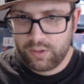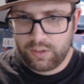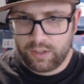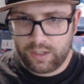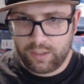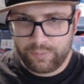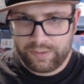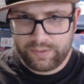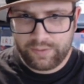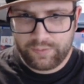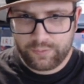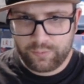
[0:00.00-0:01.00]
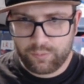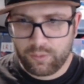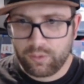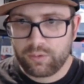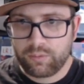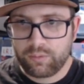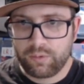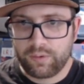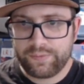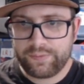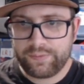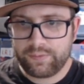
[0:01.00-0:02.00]
we need to scroll
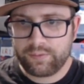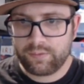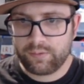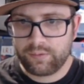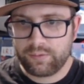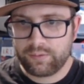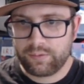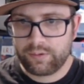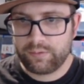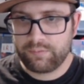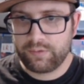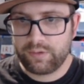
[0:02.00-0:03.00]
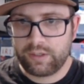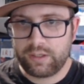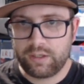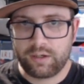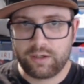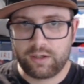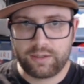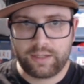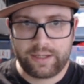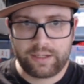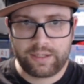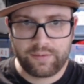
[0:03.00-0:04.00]
across. So sorry for the
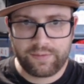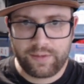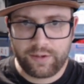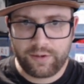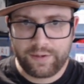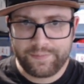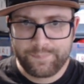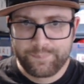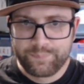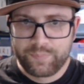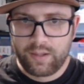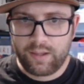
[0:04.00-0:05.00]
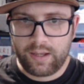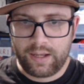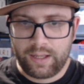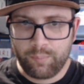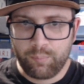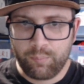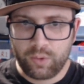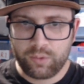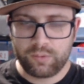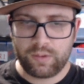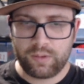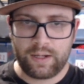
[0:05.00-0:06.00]
lagginess there, guys. The
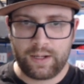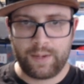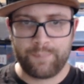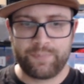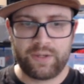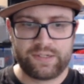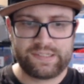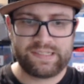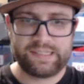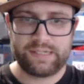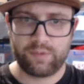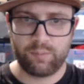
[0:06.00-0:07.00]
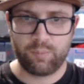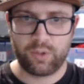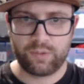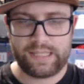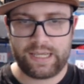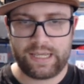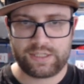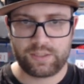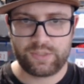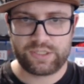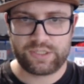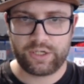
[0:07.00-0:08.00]
model, there is different models there. So
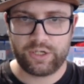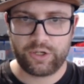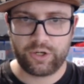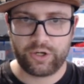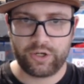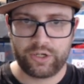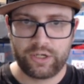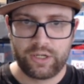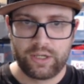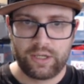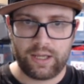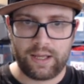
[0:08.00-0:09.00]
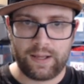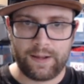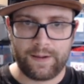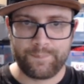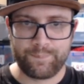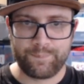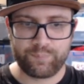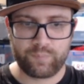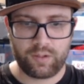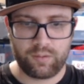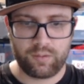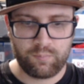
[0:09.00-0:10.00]
I'm just going to go
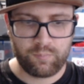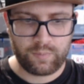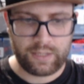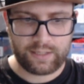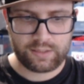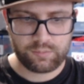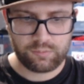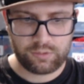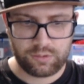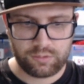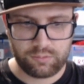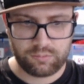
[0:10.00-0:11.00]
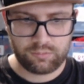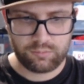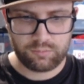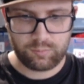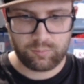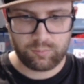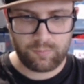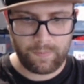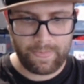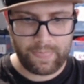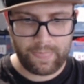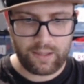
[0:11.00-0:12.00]
Maxwell,
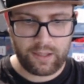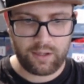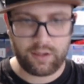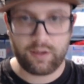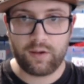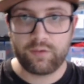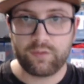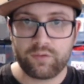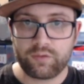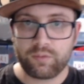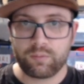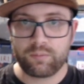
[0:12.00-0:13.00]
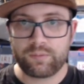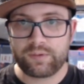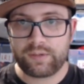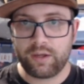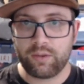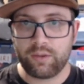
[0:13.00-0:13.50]
and what was the other